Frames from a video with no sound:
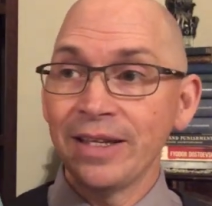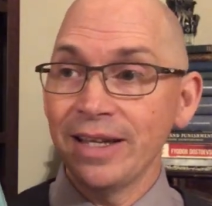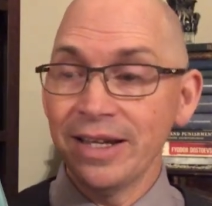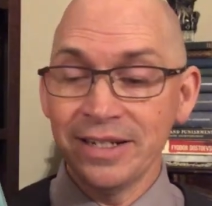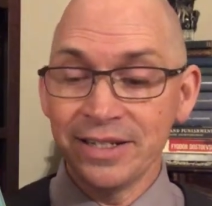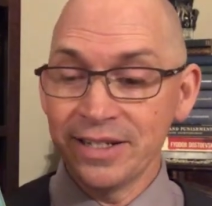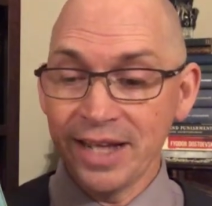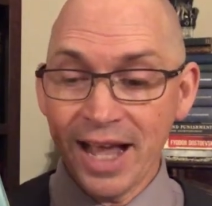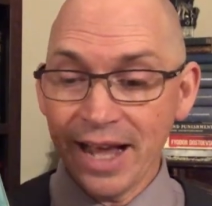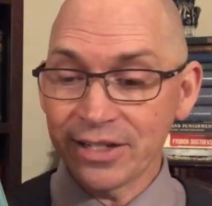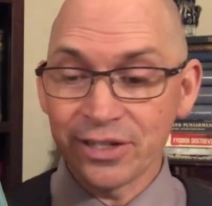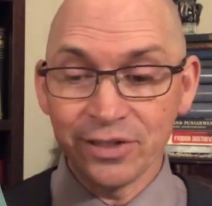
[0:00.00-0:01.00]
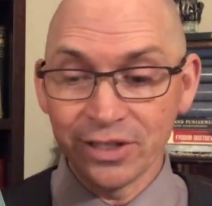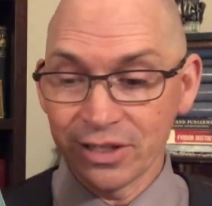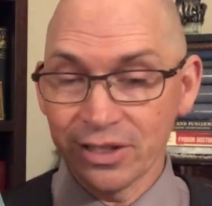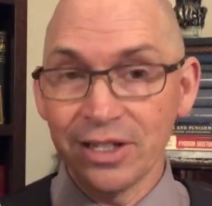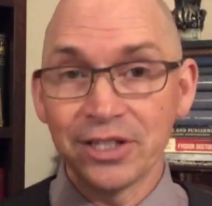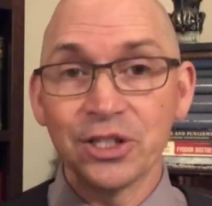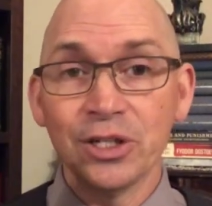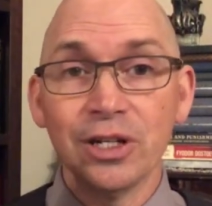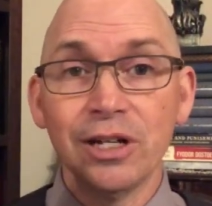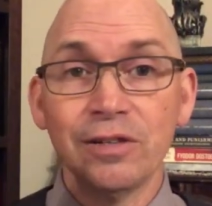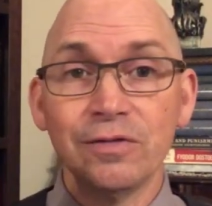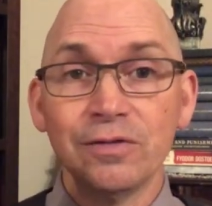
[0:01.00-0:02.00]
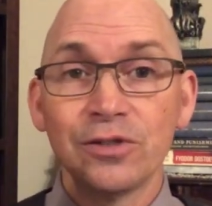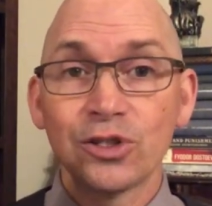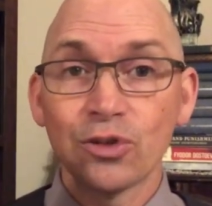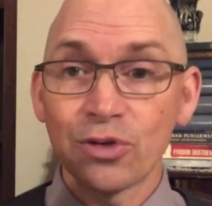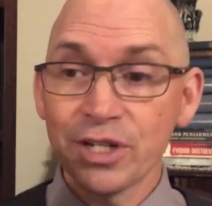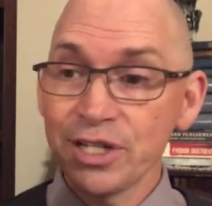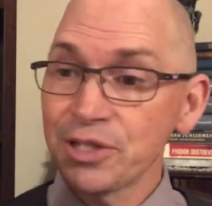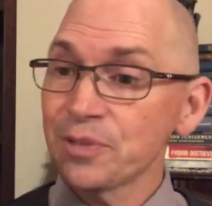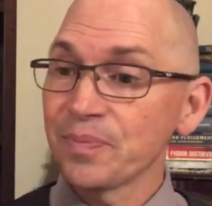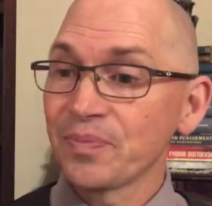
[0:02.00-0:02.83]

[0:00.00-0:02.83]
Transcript: And it's an excellent collection of stories.